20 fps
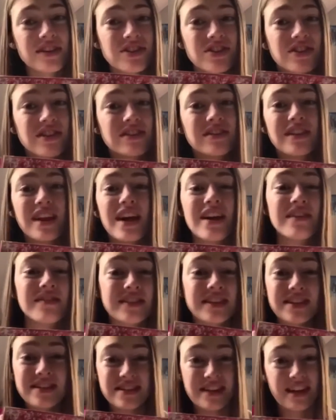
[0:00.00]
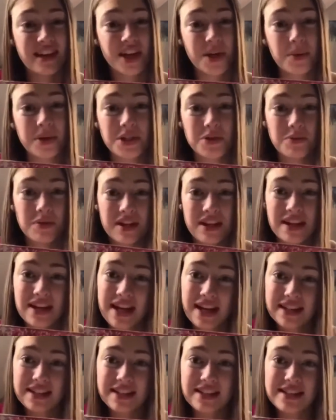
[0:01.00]
to love and desire, which we
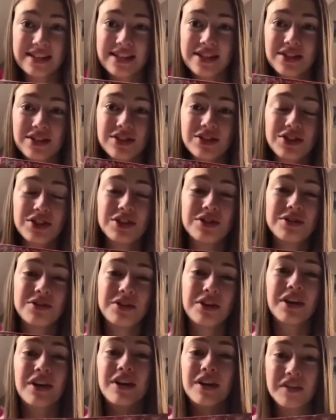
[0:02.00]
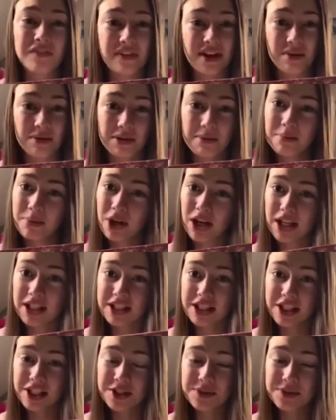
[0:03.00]
connected to her affair with Proctor.